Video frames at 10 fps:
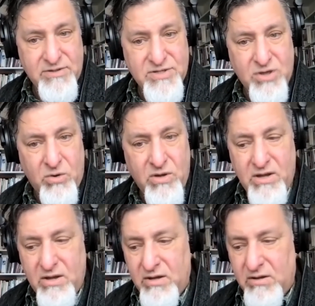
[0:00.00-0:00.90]
So
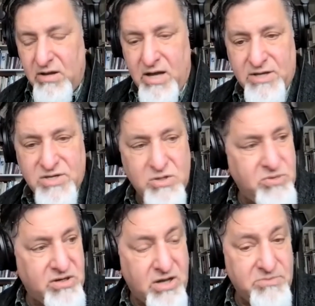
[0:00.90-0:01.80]

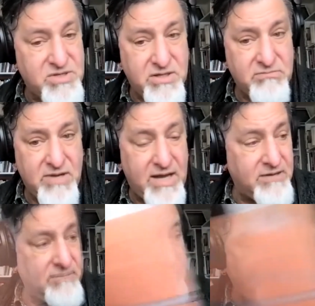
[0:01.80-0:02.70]
Subud comes in,
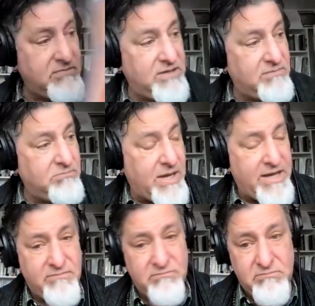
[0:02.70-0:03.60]
and in
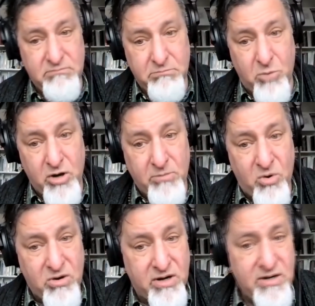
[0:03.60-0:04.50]
my more and
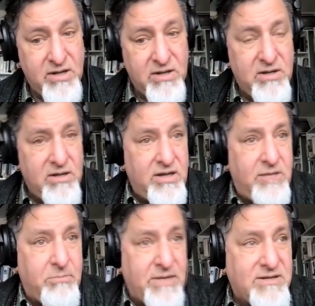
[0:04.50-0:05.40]
more
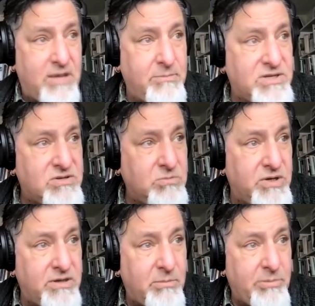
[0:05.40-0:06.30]
in my time in
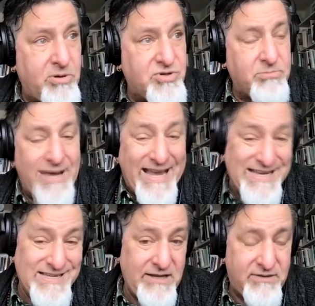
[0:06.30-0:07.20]
Subud, I'm approaching my
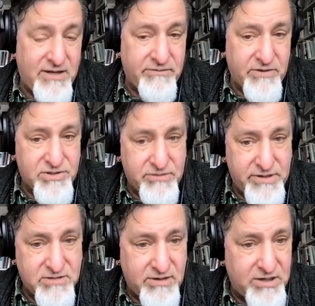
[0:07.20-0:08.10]
18th anniversary,
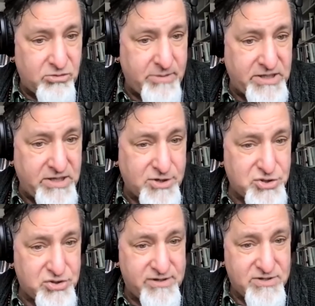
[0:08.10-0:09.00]
so I know I'm a
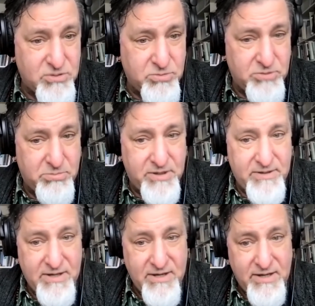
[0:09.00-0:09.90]
youngster in Subud, but
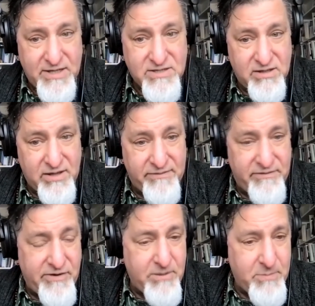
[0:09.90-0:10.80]
I still love
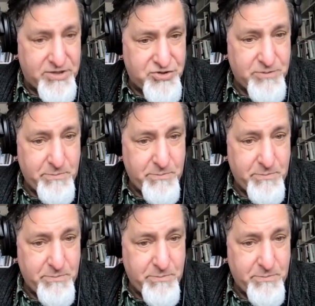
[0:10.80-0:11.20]
it very much.